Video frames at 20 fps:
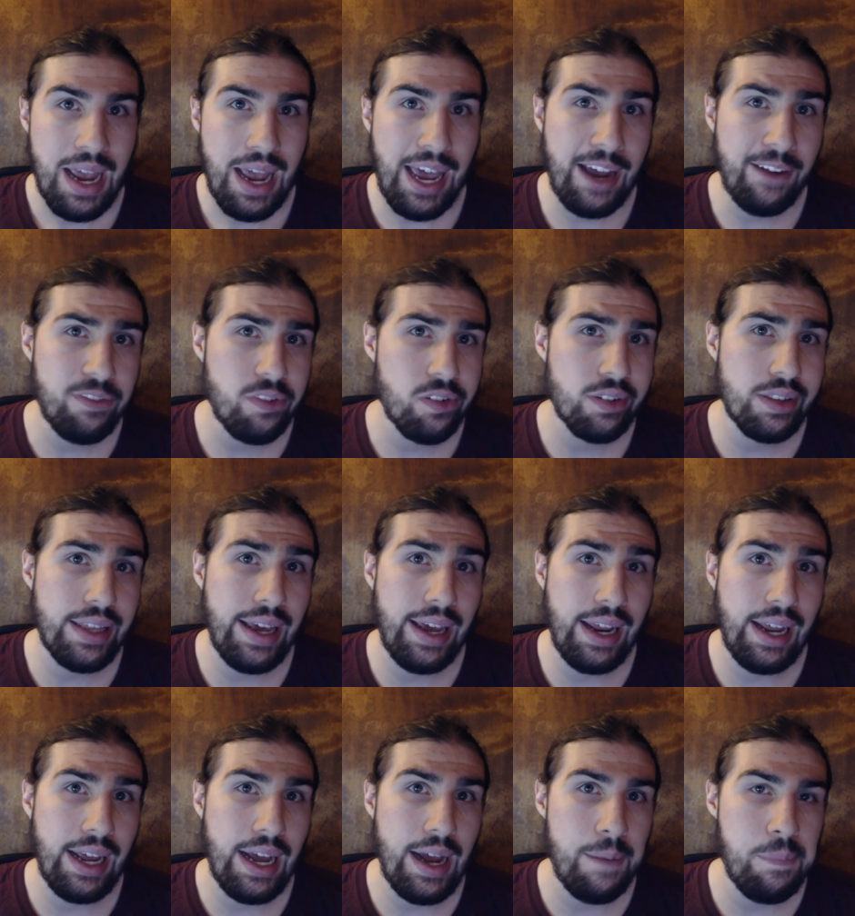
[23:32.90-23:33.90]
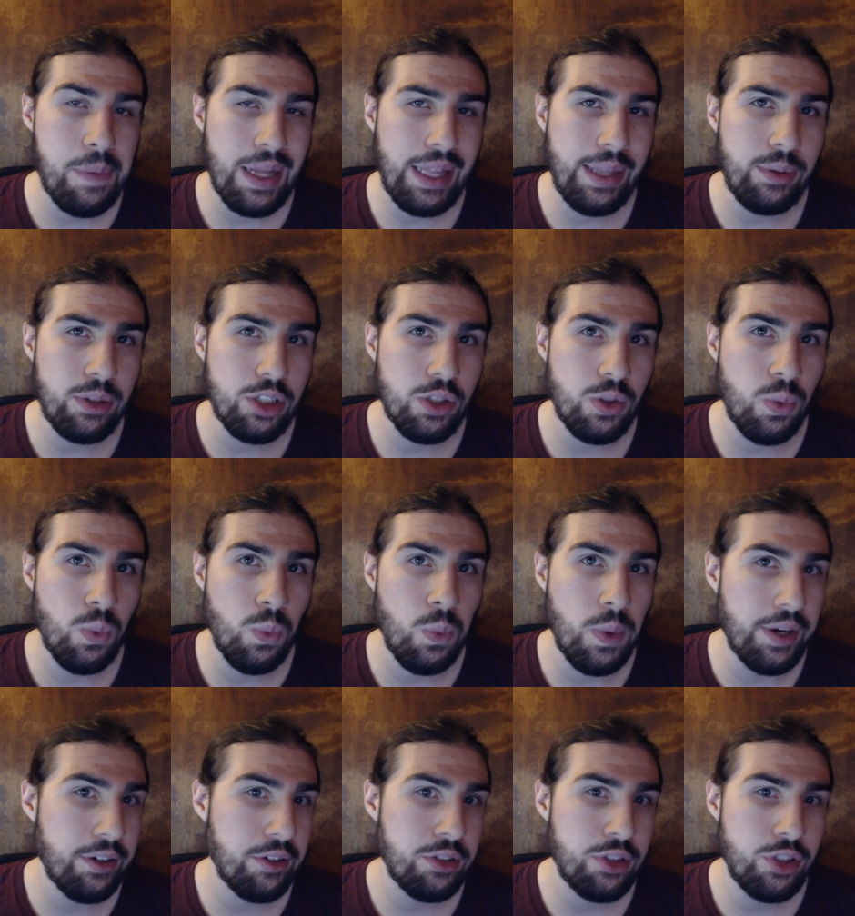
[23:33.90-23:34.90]
After that, I probably will do
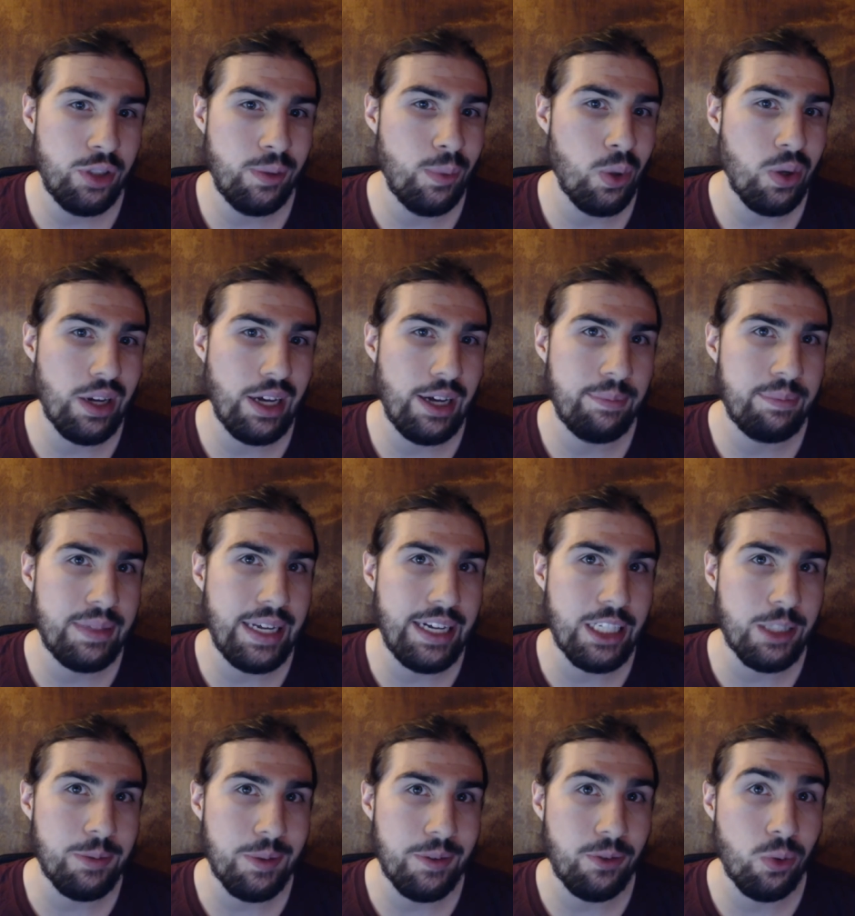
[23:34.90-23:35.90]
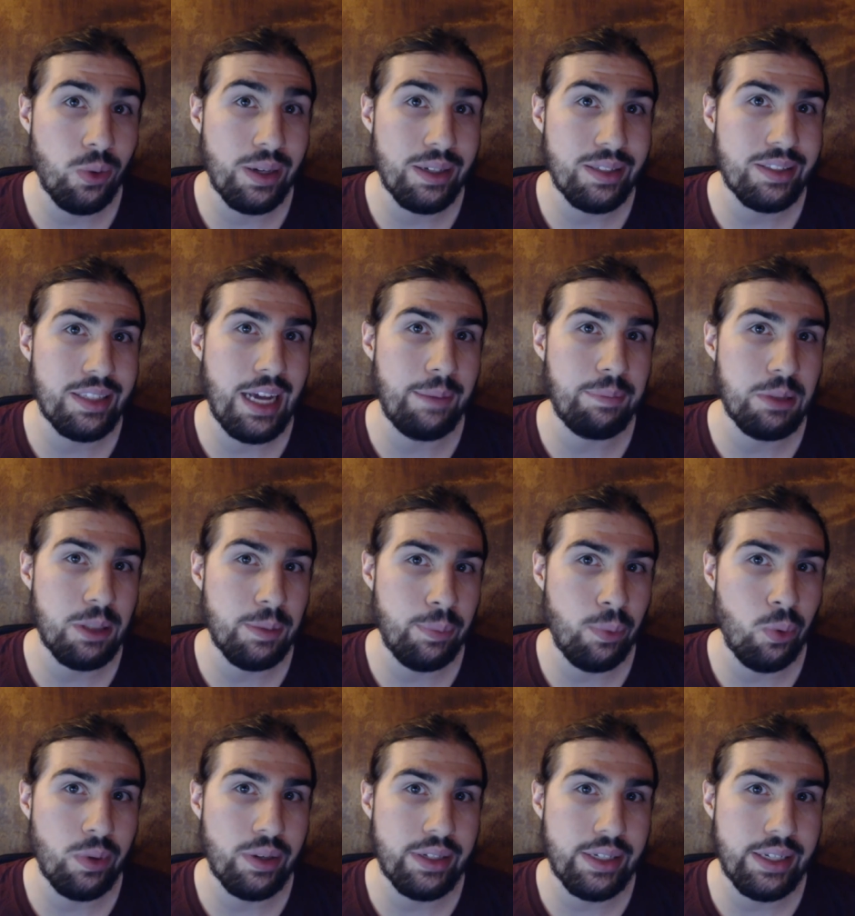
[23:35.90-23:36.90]
one or two more updates before I stop
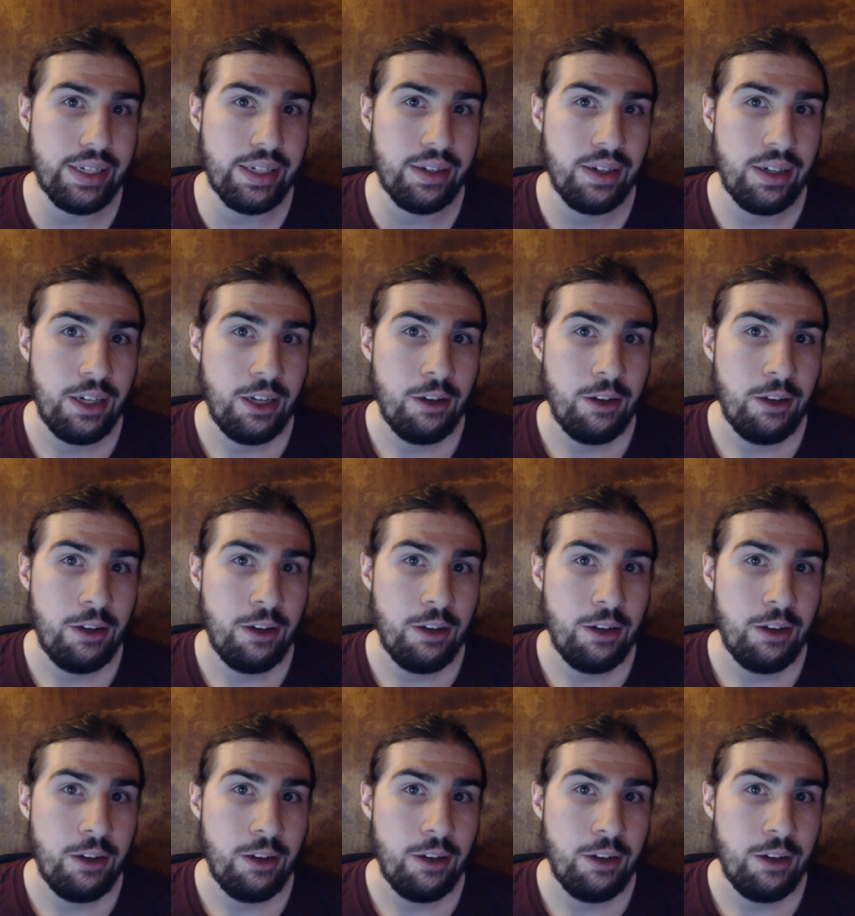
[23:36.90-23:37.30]
supporting it.